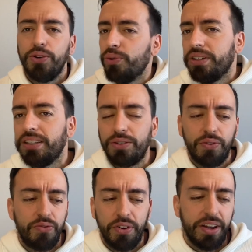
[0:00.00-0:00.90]
unit
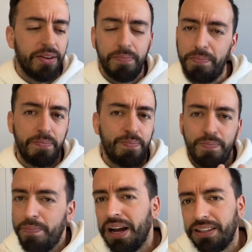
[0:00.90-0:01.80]
of
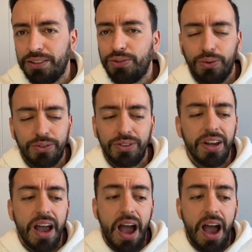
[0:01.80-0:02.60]
battlesuits.